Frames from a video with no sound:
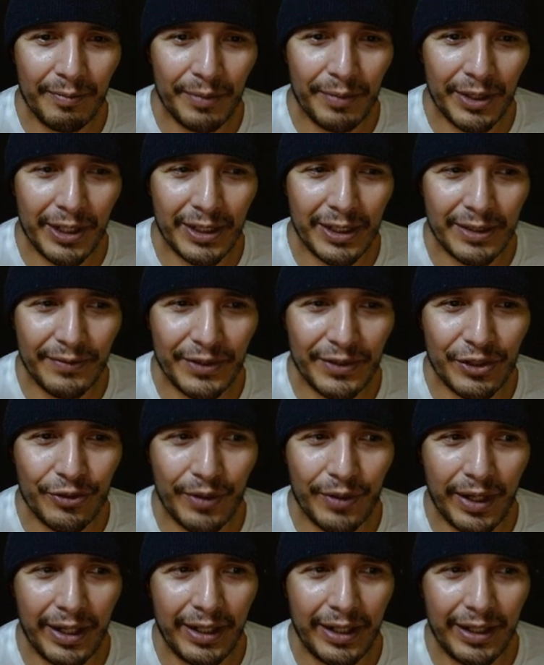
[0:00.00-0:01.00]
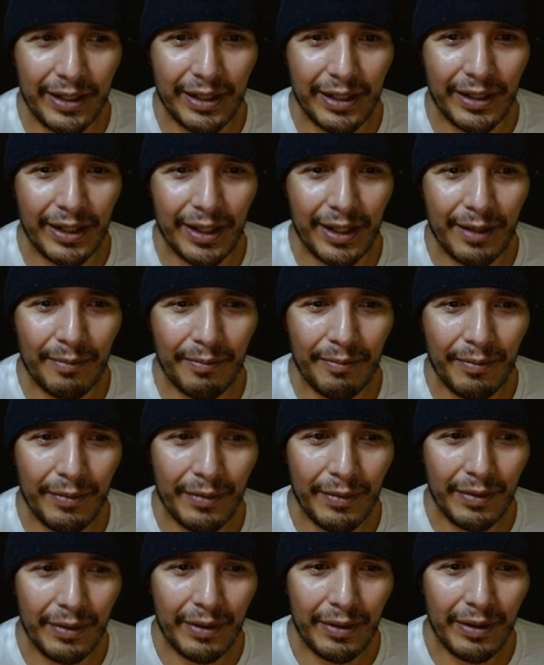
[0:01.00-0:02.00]
because of a train hitting them,
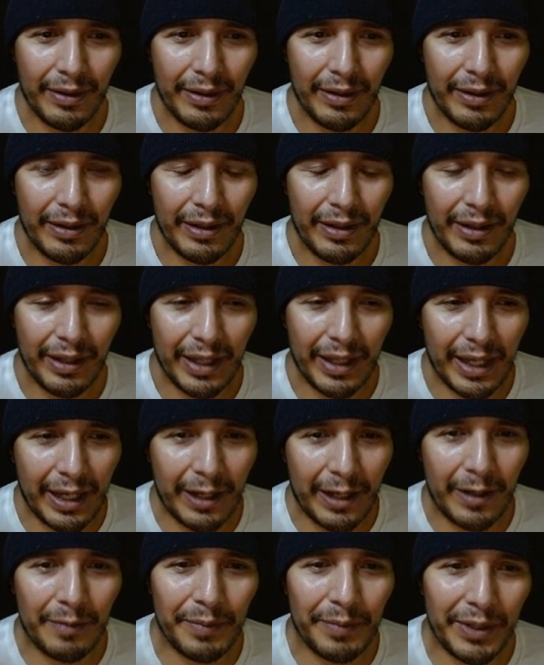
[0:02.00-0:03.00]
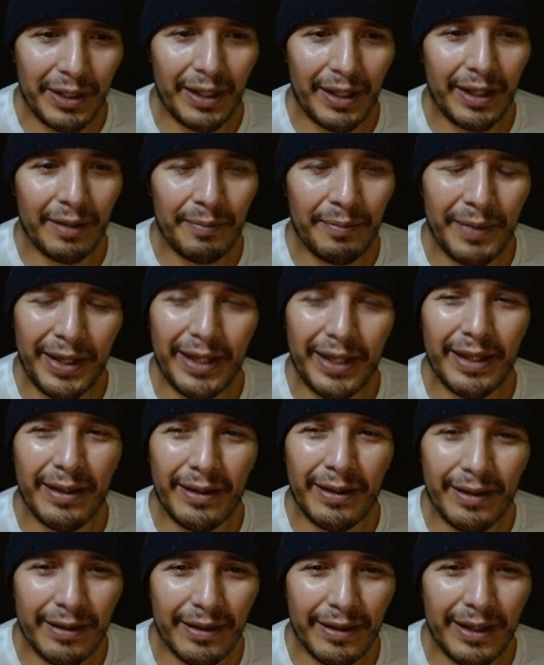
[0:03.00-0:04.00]
I'd be like, man,
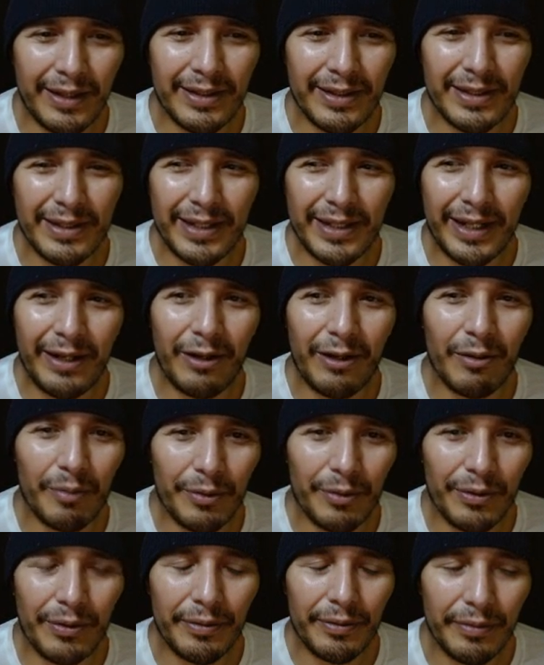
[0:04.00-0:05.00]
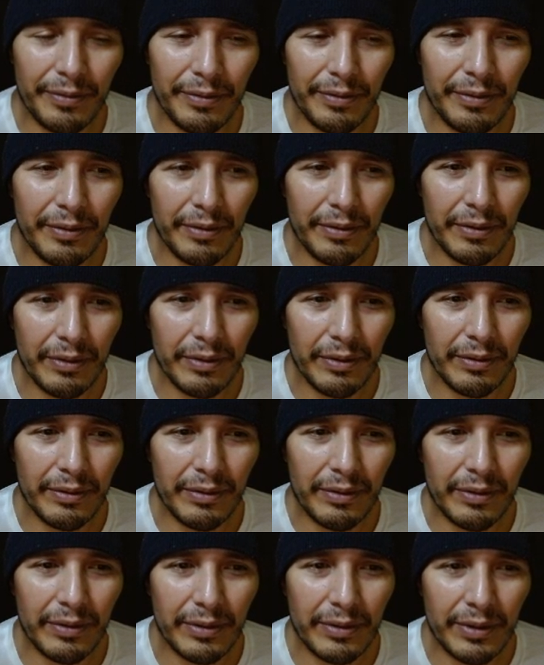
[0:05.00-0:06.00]
that's terrible.
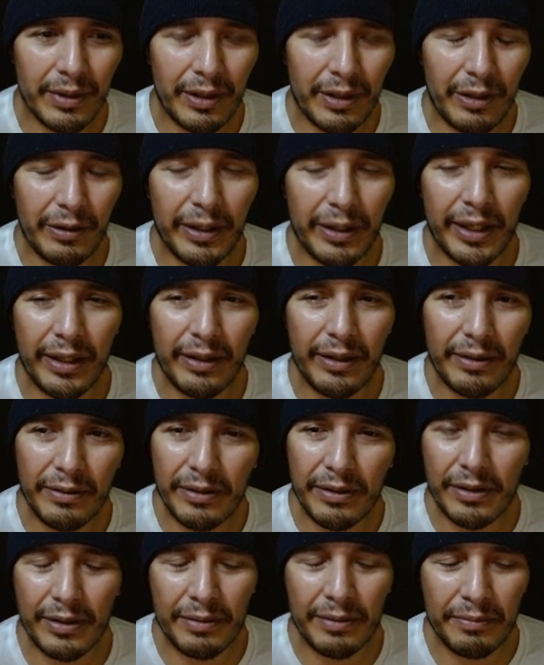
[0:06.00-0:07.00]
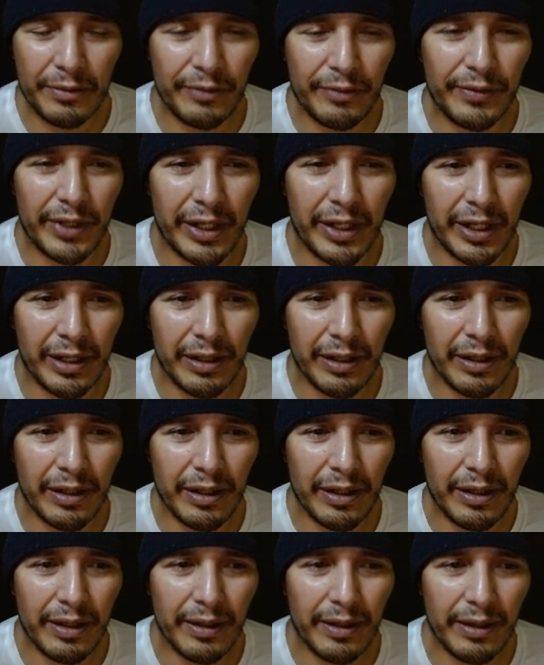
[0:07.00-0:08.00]
Okay, you know, I'm moving on.
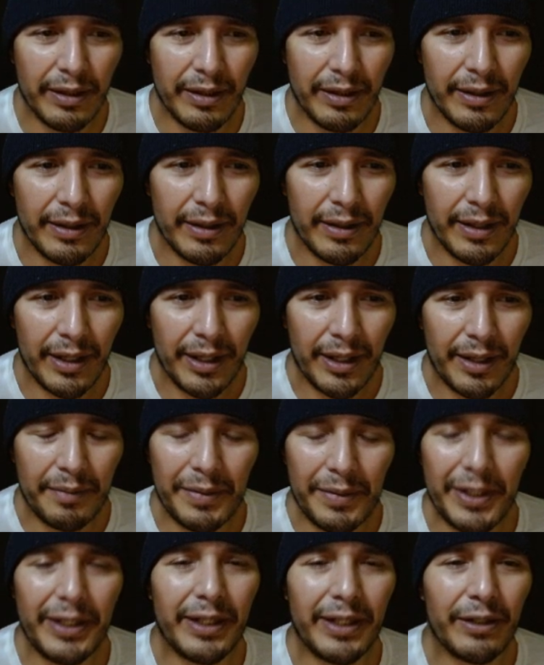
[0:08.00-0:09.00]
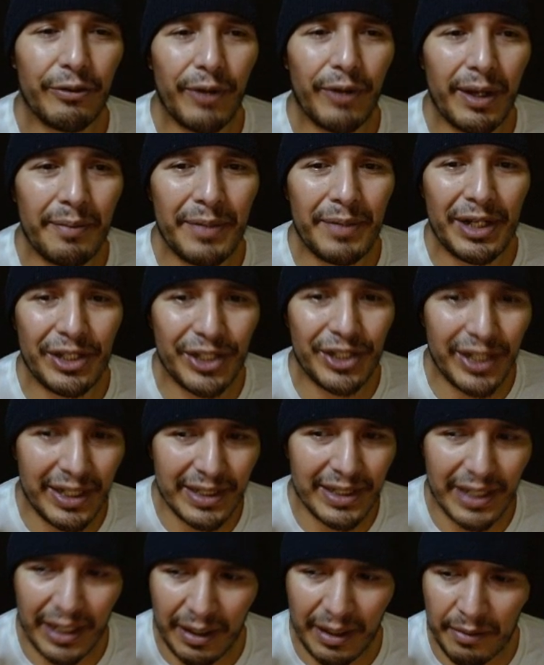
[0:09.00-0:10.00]
I'm not going to grab my chest
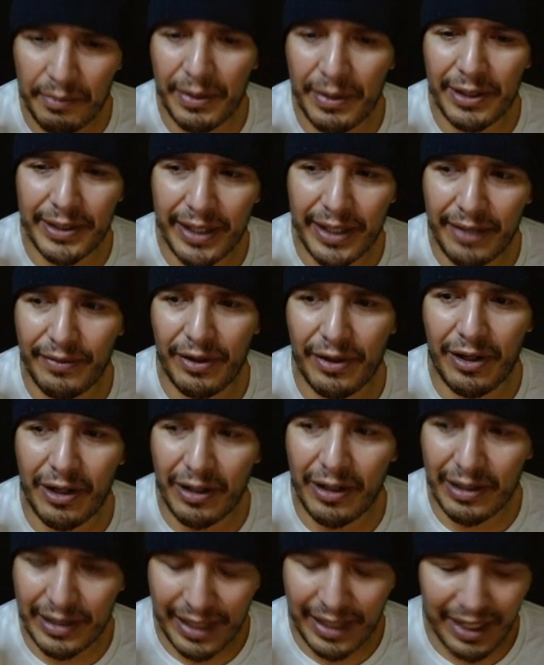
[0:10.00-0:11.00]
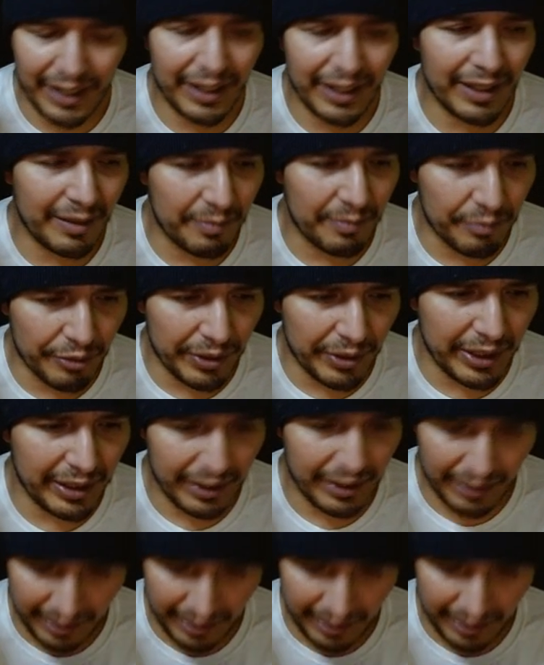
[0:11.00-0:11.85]
like I'm about to have a heart attack and then breathe and